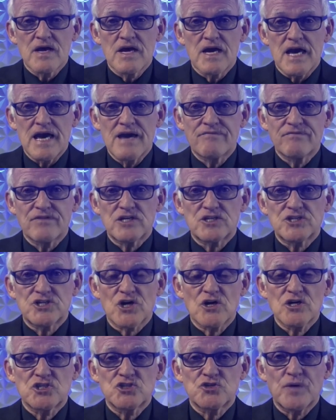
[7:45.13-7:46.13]
in the
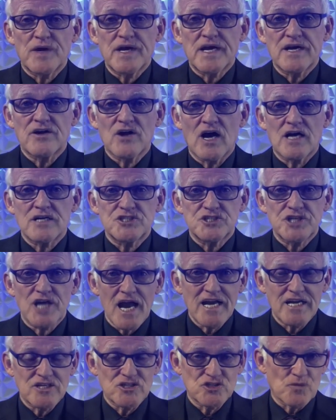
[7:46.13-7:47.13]
church, we cannot
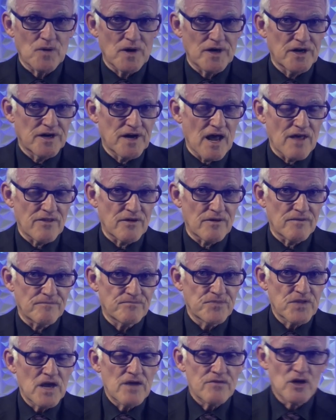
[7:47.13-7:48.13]
change one another.
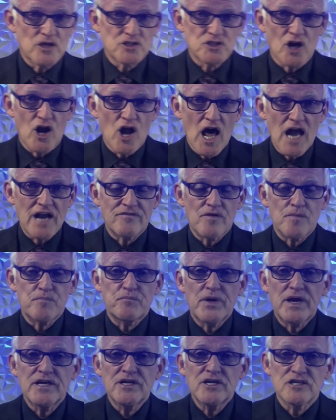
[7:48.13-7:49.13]
There's a lot of
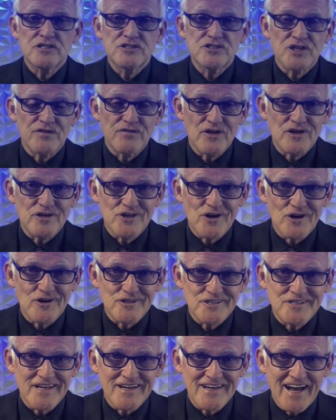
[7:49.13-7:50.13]
opinions in the
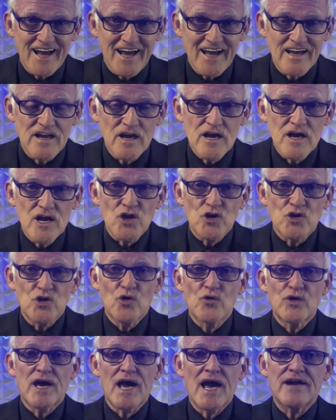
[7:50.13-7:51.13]
church today.
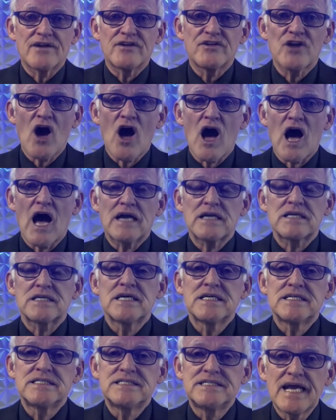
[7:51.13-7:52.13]
You cannot
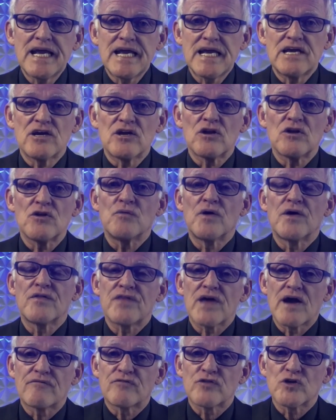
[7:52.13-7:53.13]
deal with
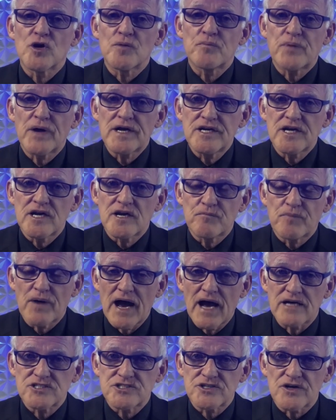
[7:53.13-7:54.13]
every opinion,
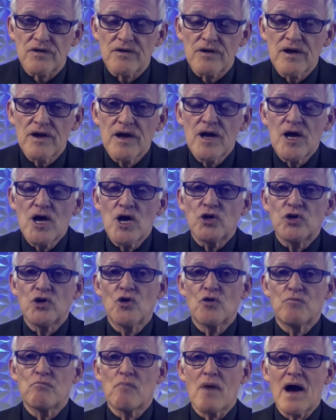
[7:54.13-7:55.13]
Pastor.
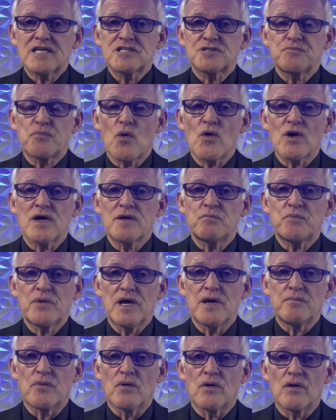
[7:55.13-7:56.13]
You must point
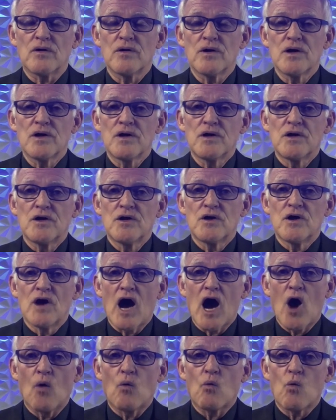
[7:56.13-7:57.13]
people
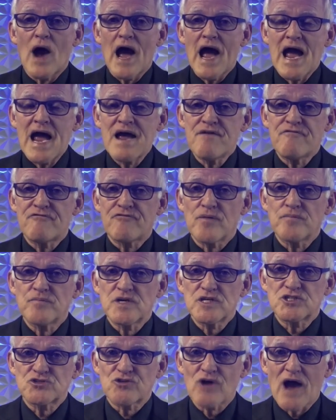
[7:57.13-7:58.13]
away from
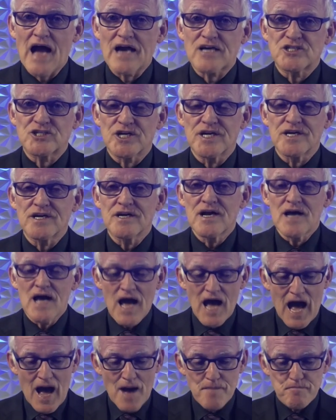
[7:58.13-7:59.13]
distraction
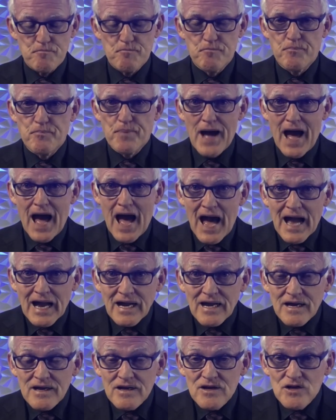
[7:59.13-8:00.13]

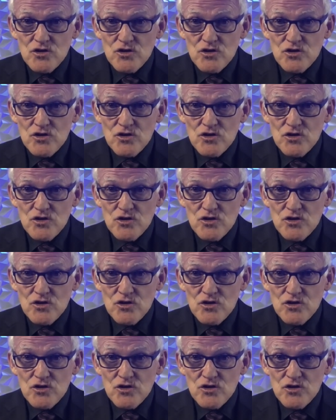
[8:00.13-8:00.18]
back